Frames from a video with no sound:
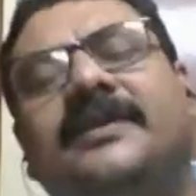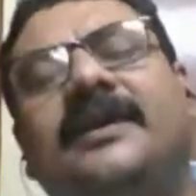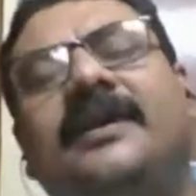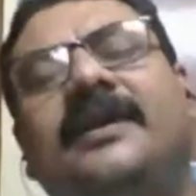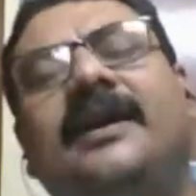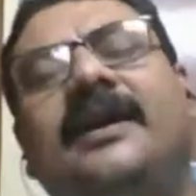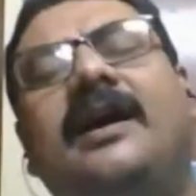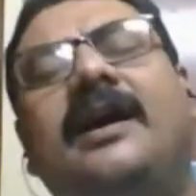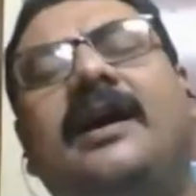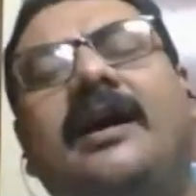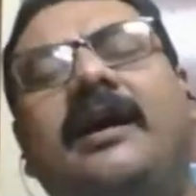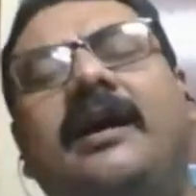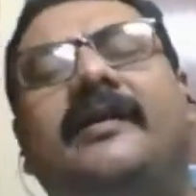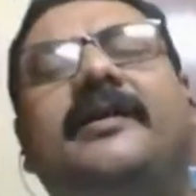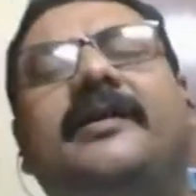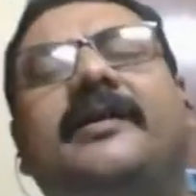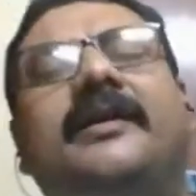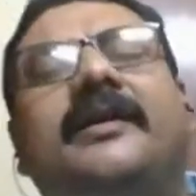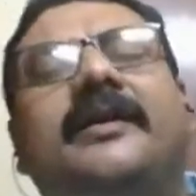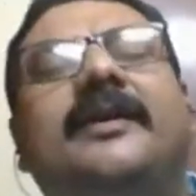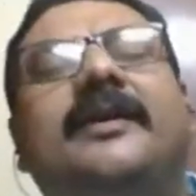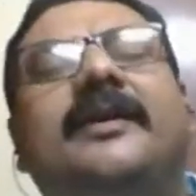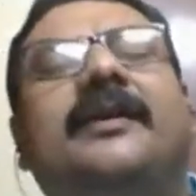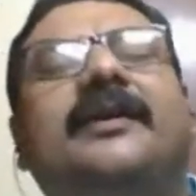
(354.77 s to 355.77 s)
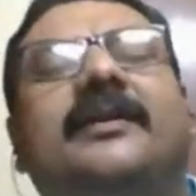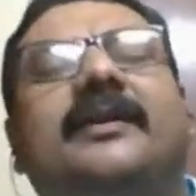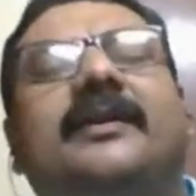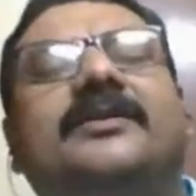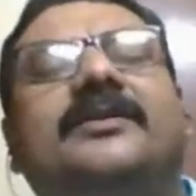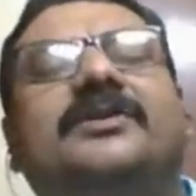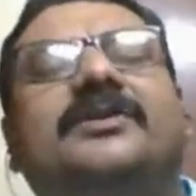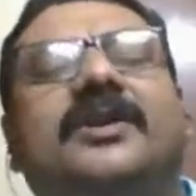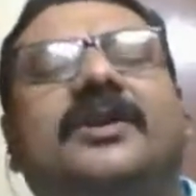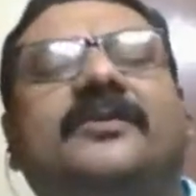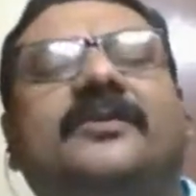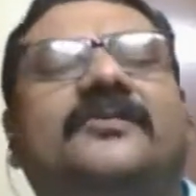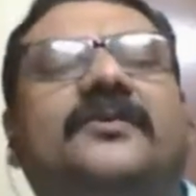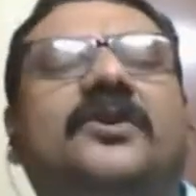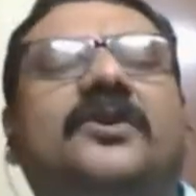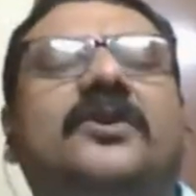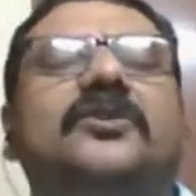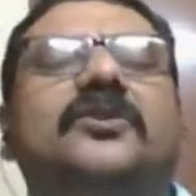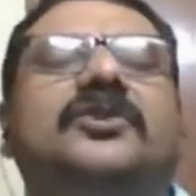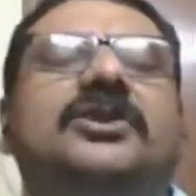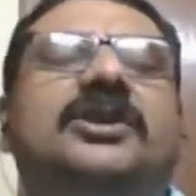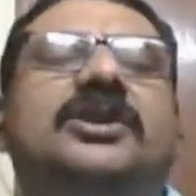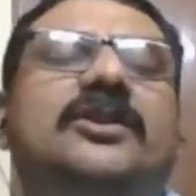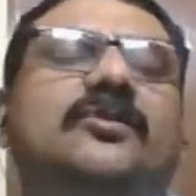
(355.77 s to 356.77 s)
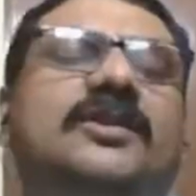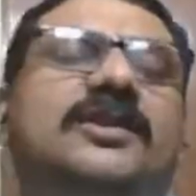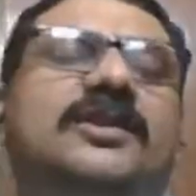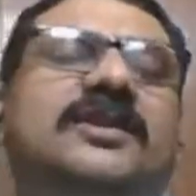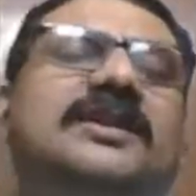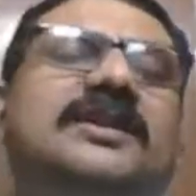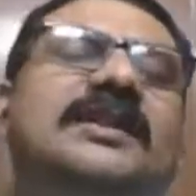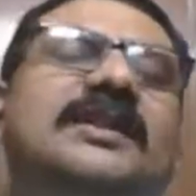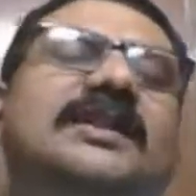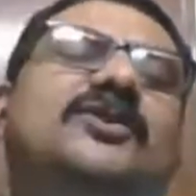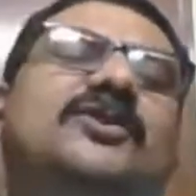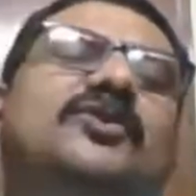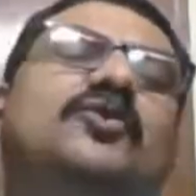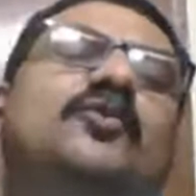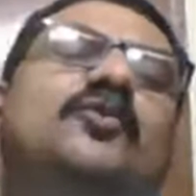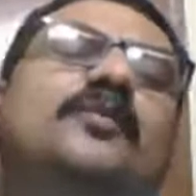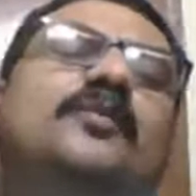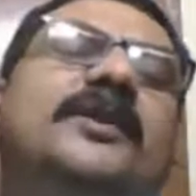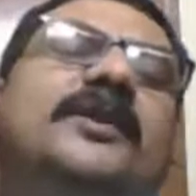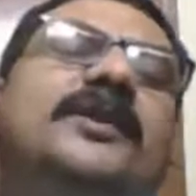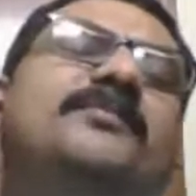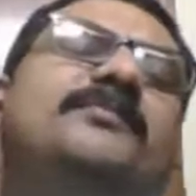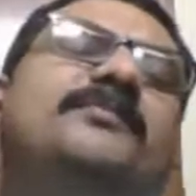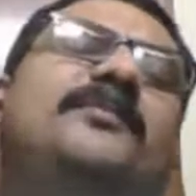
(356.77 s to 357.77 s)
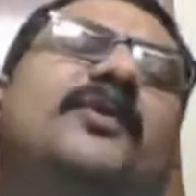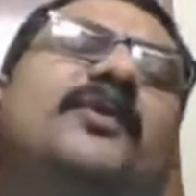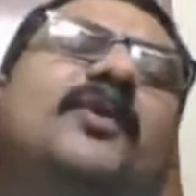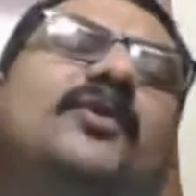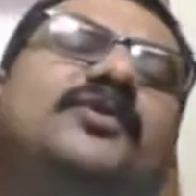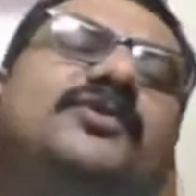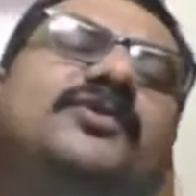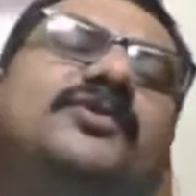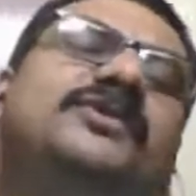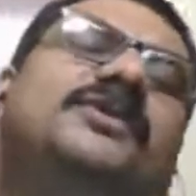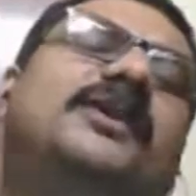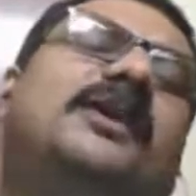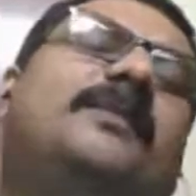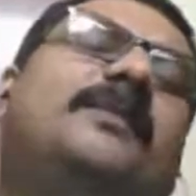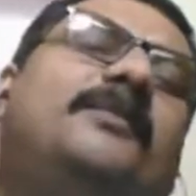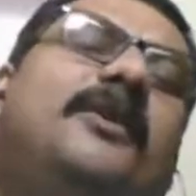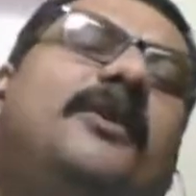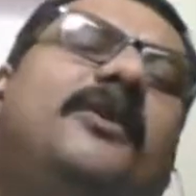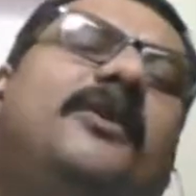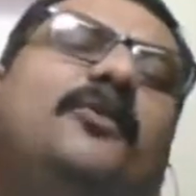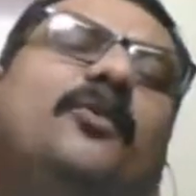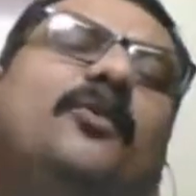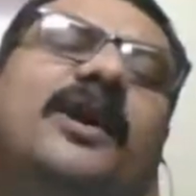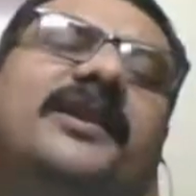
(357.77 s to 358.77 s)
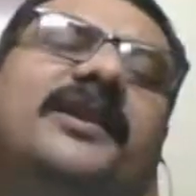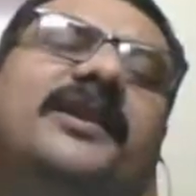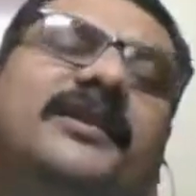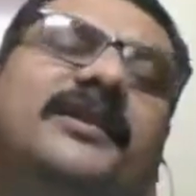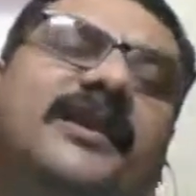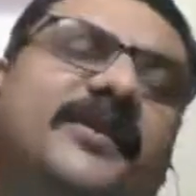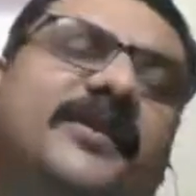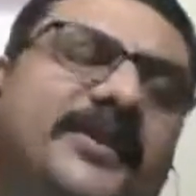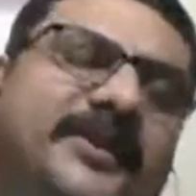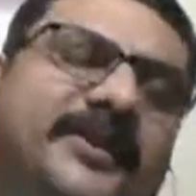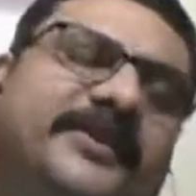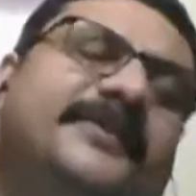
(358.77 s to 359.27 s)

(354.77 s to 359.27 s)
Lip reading: are sort of continuously superimposed upon one another.